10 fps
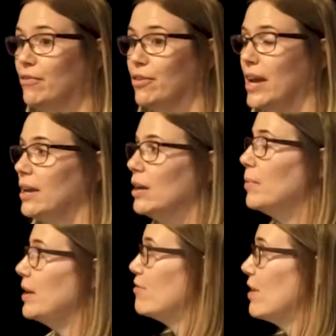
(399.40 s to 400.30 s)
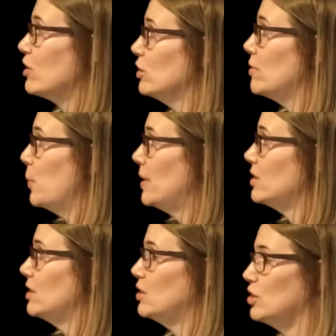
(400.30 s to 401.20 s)
paying for it, but never actually
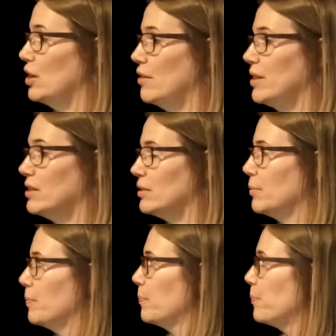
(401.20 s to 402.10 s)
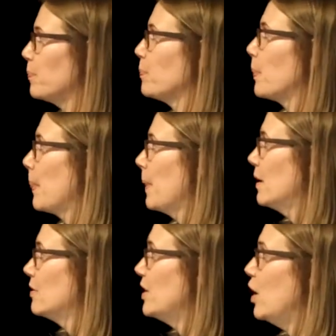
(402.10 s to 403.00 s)
requesting the service.
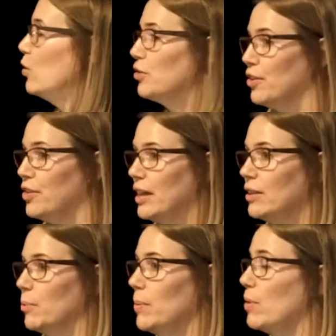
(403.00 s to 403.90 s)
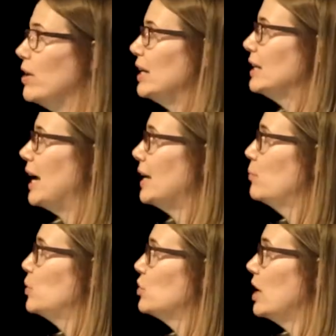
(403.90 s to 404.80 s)
The other thing that we were really
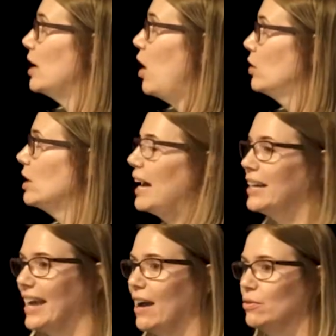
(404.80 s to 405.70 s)
lacking was the online